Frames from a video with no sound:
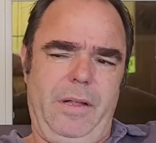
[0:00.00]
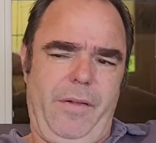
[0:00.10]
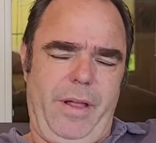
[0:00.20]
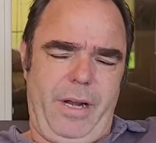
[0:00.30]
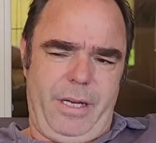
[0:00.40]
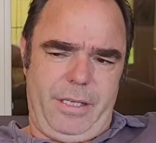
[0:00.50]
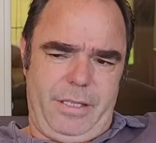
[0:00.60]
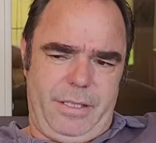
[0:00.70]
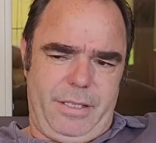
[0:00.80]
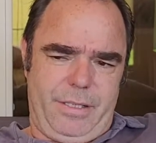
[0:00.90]
And I
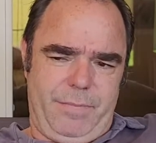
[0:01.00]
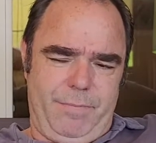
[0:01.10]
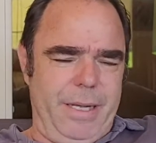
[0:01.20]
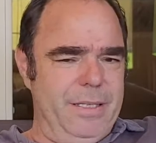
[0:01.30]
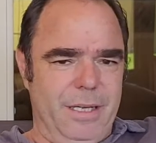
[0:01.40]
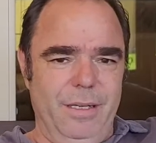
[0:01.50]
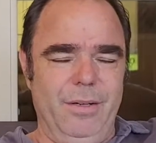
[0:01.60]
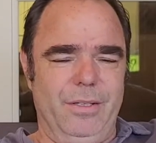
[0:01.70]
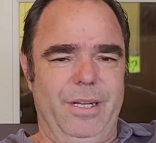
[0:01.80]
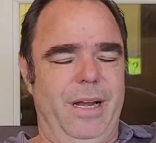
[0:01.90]
basically
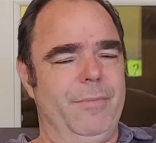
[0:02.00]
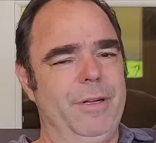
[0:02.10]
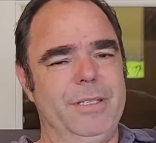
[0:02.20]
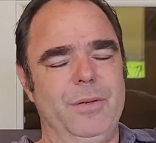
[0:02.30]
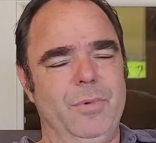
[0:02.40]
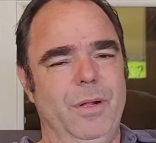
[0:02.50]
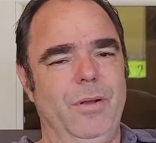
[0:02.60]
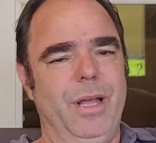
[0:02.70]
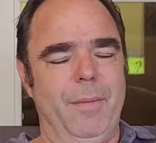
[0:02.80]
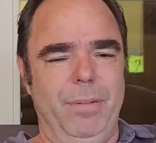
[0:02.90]
looked at him and I said, Well,
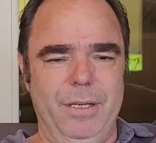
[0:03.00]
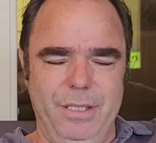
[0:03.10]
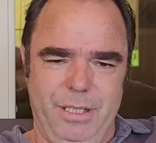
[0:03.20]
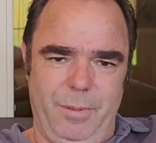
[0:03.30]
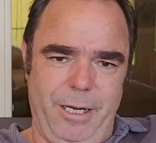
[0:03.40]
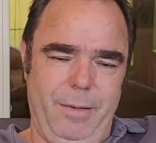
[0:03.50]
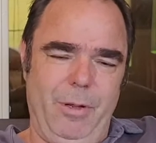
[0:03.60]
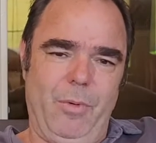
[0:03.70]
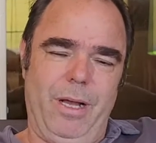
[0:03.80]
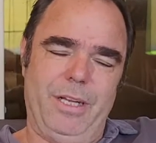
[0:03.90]
okay, please explain to me
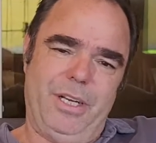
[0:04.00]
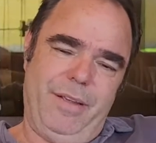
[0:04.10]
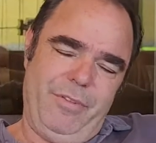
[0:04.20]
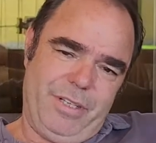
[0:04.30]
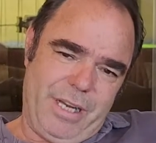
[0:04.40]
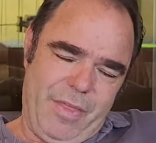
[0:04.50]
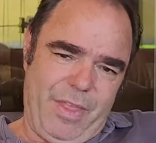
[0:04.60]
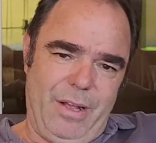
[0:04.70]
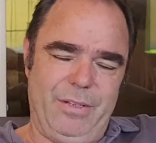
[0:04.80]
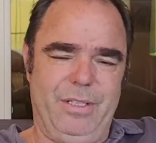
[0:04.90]
why I should give you
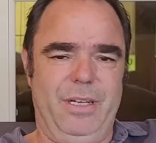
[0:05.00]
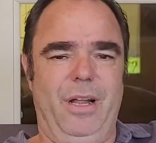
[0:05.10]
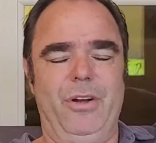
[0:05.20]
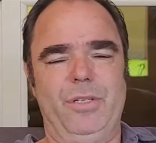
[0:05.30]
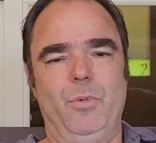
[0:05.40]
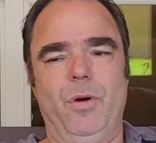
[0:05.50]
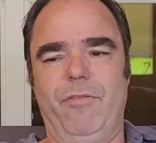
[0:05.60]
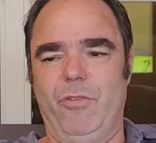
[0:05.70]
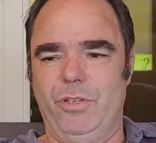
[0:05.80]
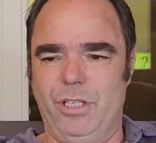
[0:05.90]
$10,000 more
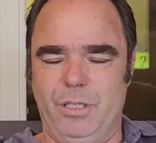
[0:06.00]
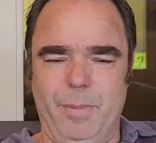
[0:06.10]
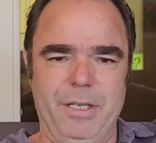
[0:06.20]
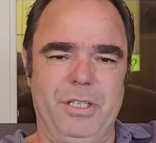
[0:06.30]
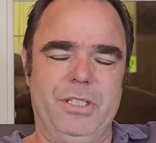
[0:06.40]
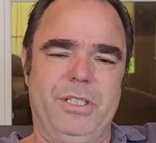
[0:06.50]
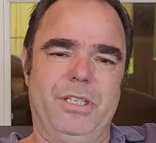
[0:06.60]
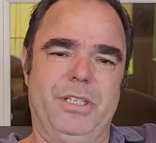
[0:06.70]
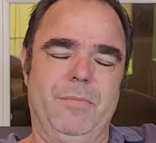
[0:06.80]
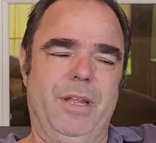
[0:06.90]
for a suspension
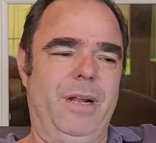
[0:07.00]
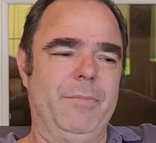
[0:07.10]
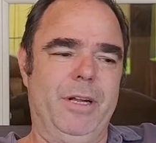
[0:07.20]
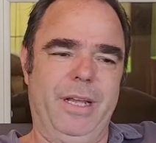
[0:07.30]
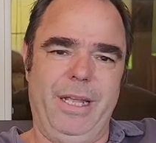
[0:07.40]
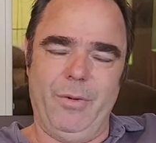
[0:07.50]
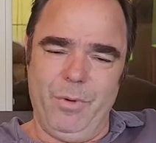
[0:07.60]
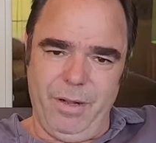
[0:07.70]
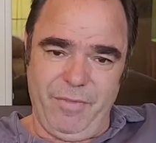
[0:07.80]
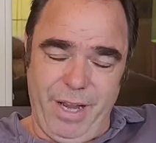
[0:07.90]
system that I'm going to get
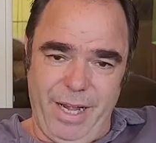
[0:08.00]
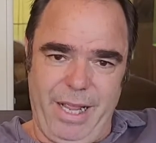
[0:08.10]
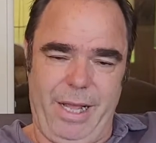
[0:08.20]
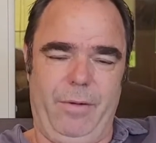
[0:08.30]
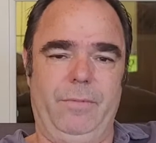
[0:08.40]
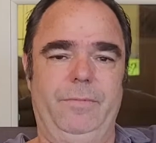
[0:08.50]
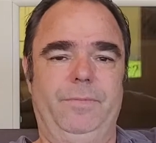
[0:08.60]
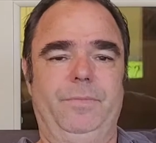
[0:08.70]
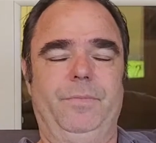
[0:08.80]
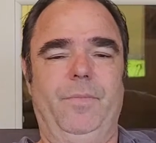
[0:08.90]
rid of anyhow.
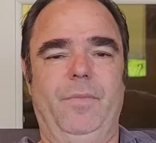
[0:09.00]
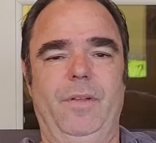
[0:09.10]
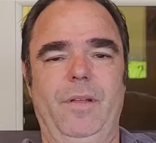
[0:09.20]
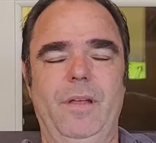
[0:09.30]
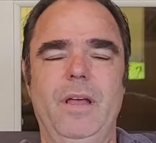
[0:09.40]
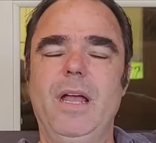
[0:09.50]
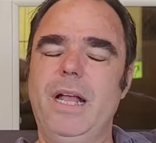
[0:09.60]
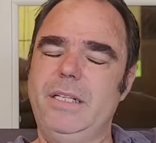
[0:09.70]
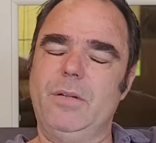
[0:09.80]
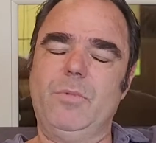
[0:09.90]

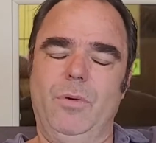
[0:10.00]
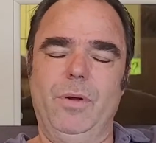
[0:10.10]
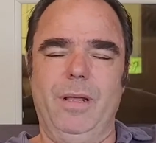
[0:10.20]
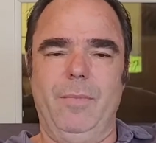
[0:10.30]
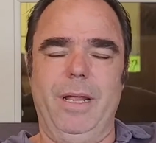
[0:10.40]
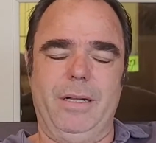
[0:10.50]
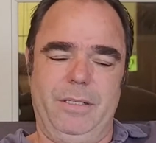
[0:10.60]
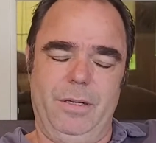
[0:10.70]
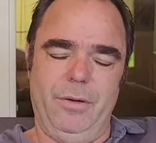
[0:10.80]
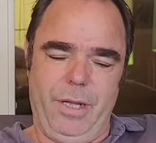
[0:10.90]
He said, Well, what do you mean? I
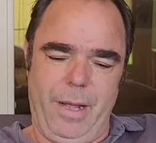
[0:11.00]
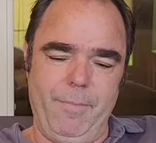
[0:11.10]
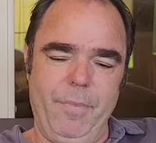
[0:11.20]
said, Okay.